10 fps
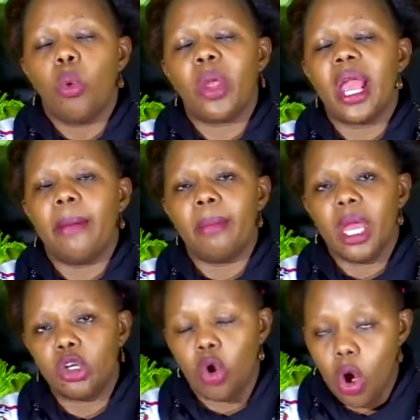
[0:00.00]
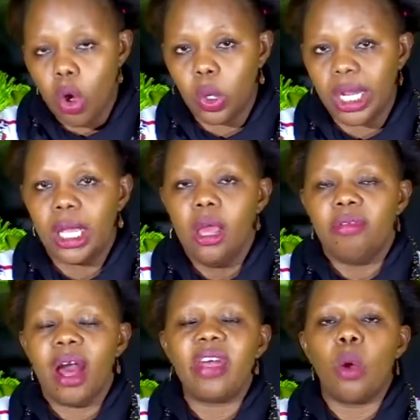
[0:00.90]
We are made holy.
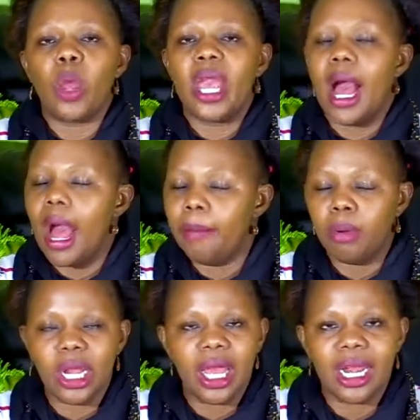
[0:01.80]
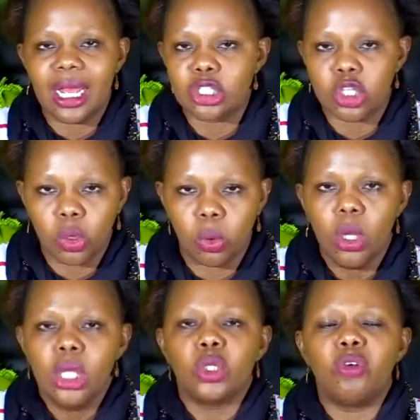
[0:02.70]
Father, we humble and ask you
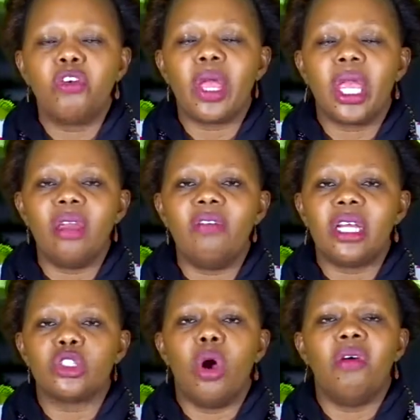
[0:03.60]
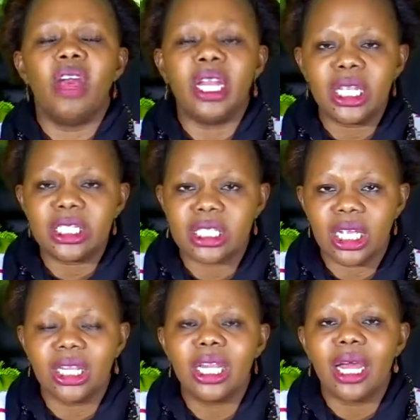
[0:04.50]
to forgive us of any
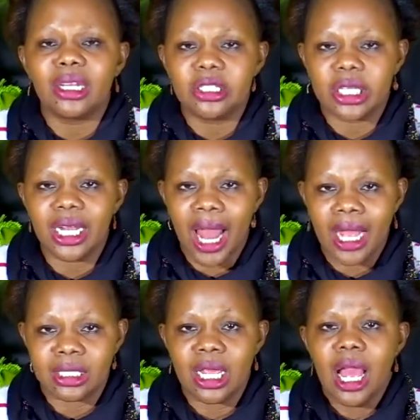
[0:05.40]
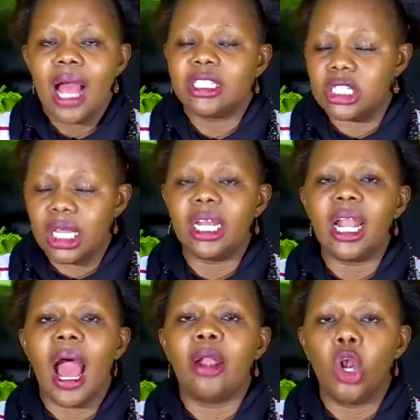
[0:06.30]
sin that is in us,
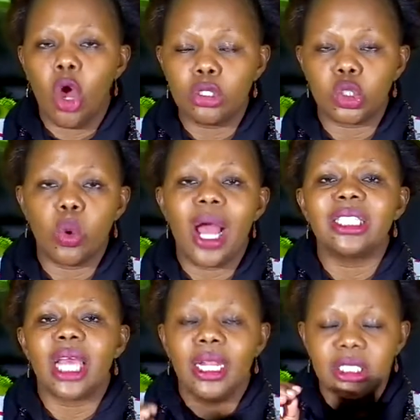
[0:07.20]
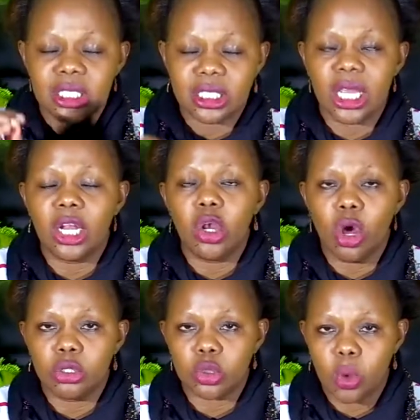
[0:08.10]
sin unknown to us, and sin
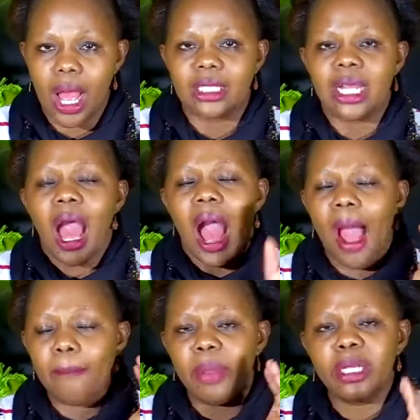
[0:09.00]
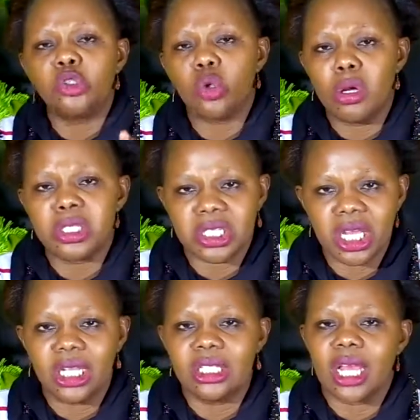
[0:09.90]
known to us habitual
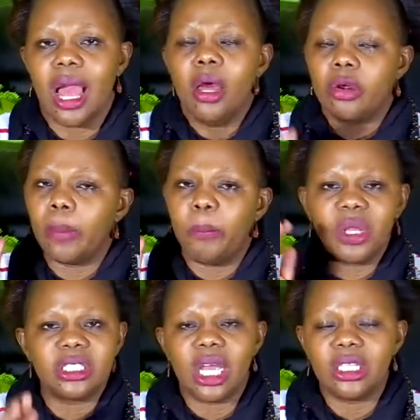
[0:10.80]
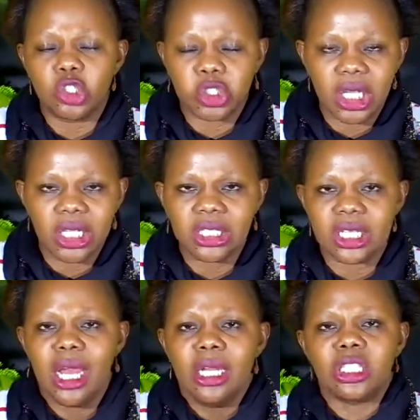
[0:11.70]
sins, repeated
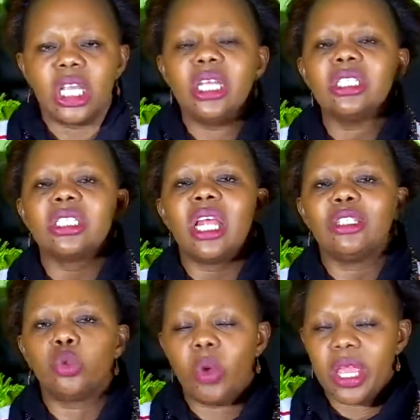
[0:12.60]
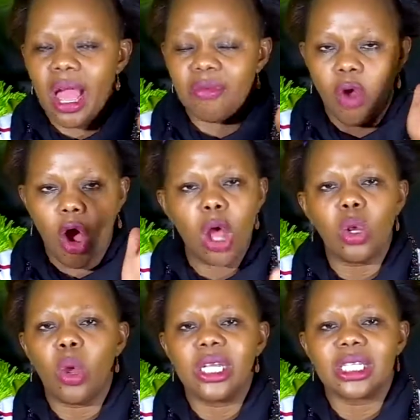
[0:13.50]
sins, sins that we have
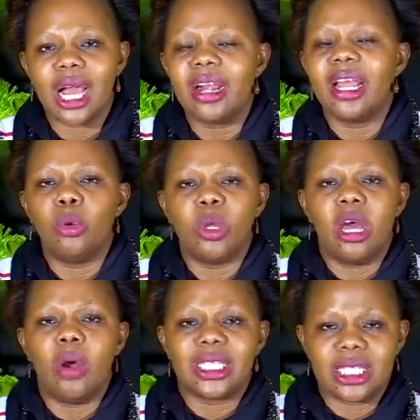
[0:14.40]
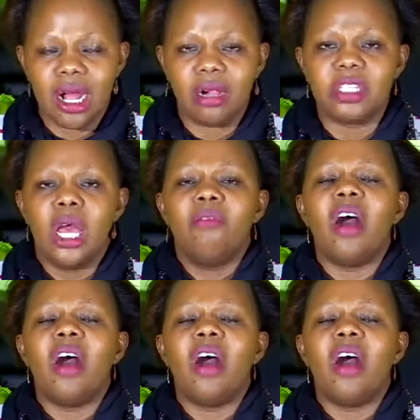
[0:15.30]
always carried with ourselves.